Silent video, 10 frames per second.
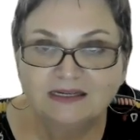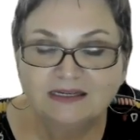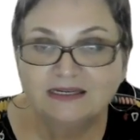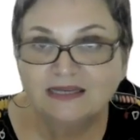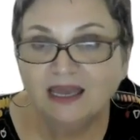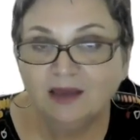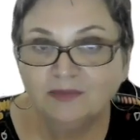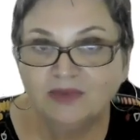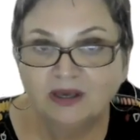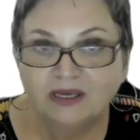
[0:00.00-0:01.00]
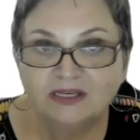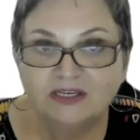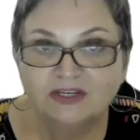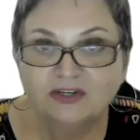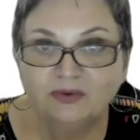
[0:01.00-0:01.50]
Today I'm going
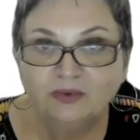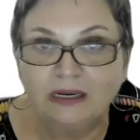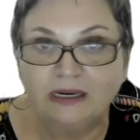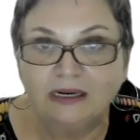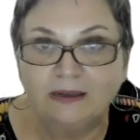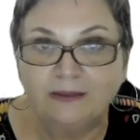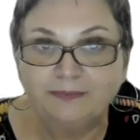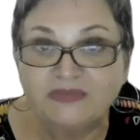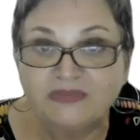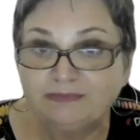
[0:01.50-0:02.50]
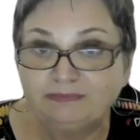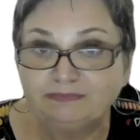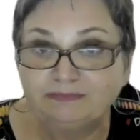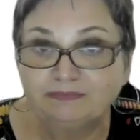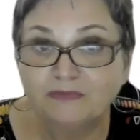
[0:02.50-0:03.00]
to
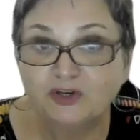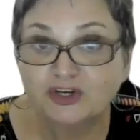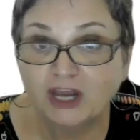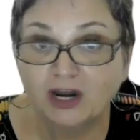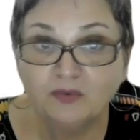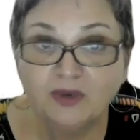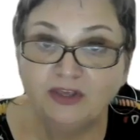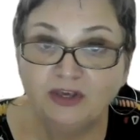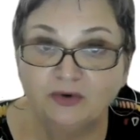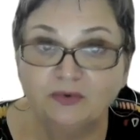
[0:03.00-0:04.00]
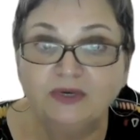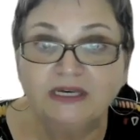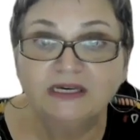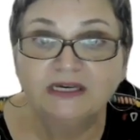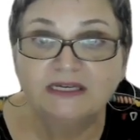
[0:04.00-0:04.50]
share with you
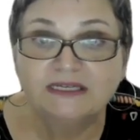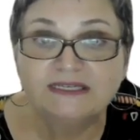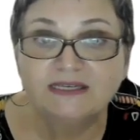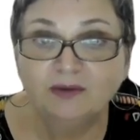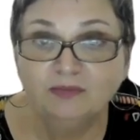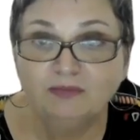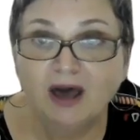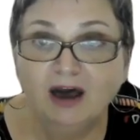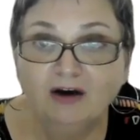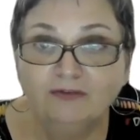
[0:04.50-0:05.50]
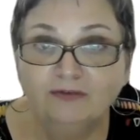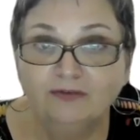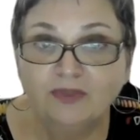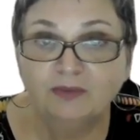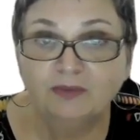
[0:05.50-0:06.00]
some of
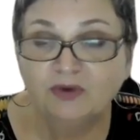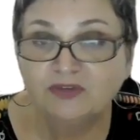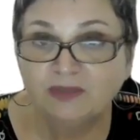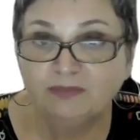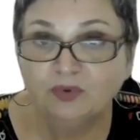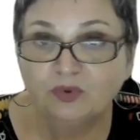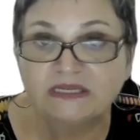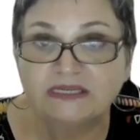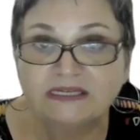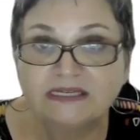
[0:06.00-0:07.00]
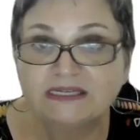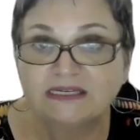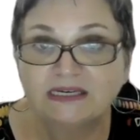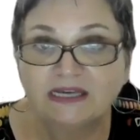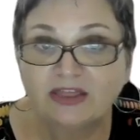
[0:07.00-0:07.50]
the most important
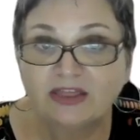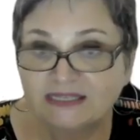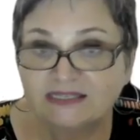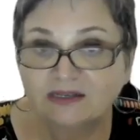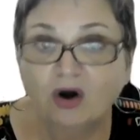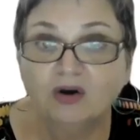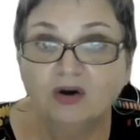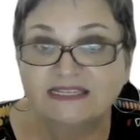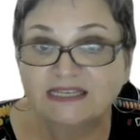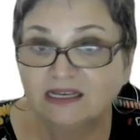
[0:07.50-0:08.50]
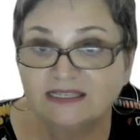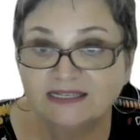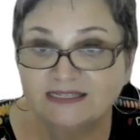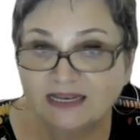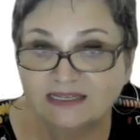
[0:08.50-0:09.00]
things on skills
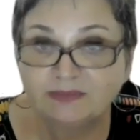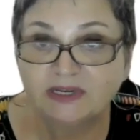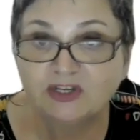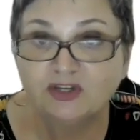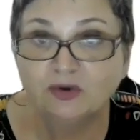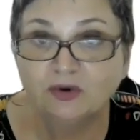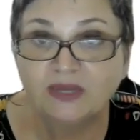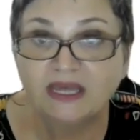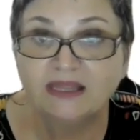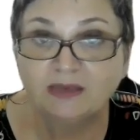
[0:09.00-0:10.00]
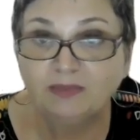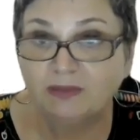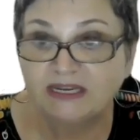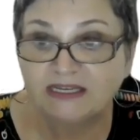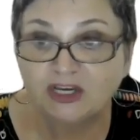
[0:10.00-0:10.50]
assessment during the
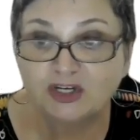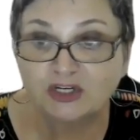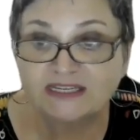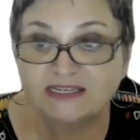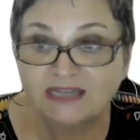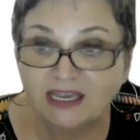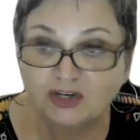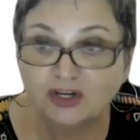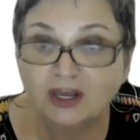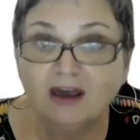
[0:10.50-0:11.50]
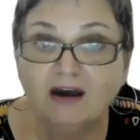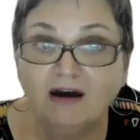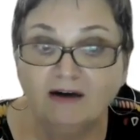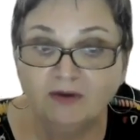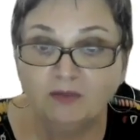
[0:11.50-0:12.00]
implementation stage
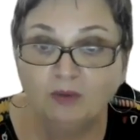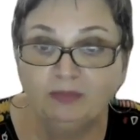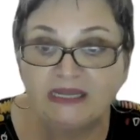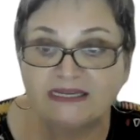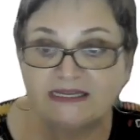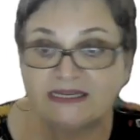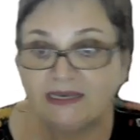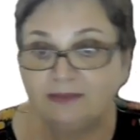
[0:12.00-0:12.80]
of a mobility.